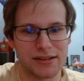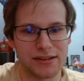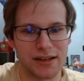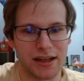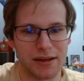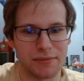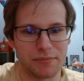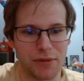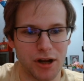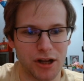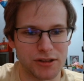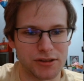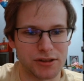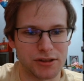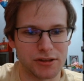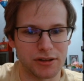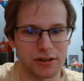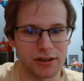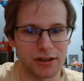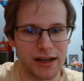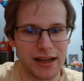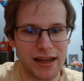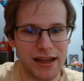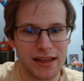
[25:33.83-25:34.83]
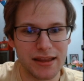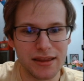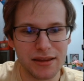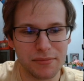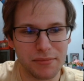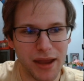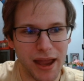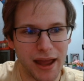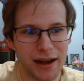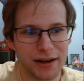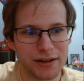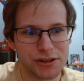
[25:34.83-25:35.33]
a monster in the
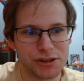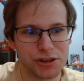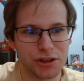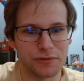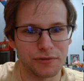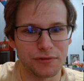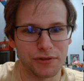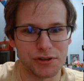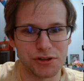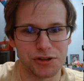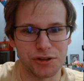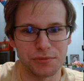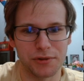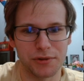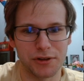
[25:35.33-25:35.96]
banish zone for Super